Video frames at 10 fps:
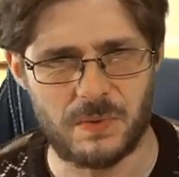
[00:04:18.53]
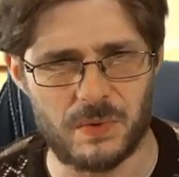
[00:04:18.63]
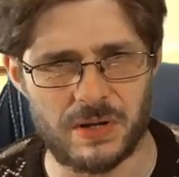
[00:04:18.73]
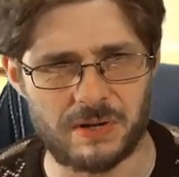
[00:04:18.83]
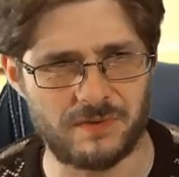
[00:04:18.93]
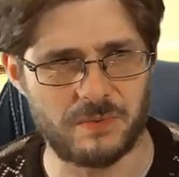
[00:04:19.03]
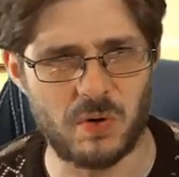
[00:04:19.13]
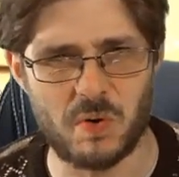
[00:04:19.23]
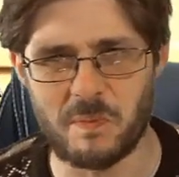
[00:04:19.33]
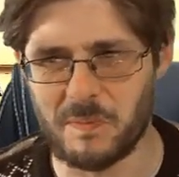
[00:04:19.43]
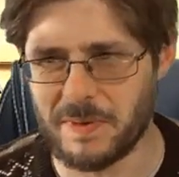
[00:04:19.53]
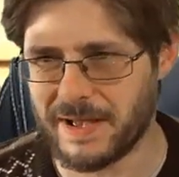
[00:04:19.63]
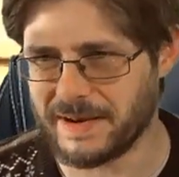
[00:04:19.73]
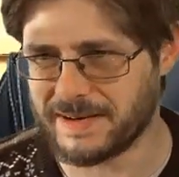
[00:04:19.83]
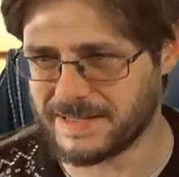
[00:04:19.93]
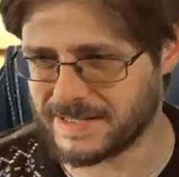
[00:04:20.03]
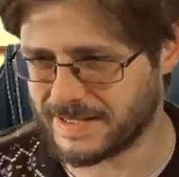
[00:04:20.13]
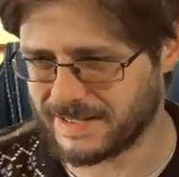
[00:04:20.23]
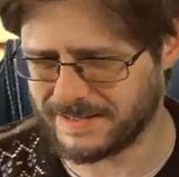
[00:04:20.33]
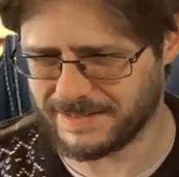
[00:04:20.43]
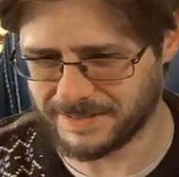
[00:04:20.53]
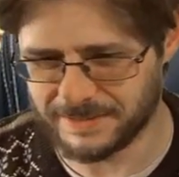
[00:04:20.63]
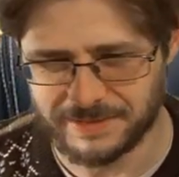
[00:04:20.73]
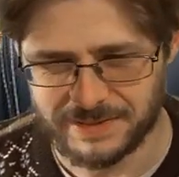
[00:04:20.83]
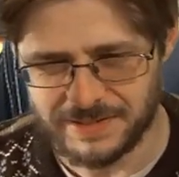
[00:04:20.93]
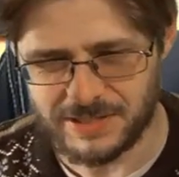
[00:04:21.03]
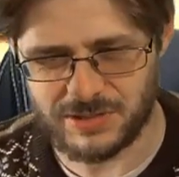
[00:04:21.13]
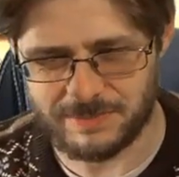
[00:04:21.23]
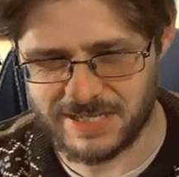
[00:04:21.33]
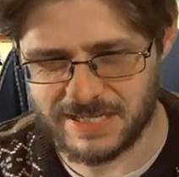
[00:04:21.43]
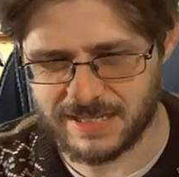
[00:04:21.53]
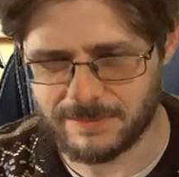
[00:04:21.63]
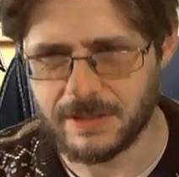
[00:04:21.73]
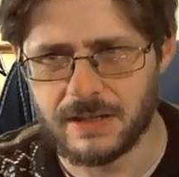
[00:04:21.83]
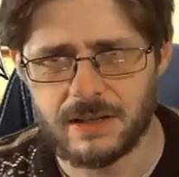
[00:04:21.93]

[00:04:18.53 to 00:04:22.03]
work from home and you know, streaming setup.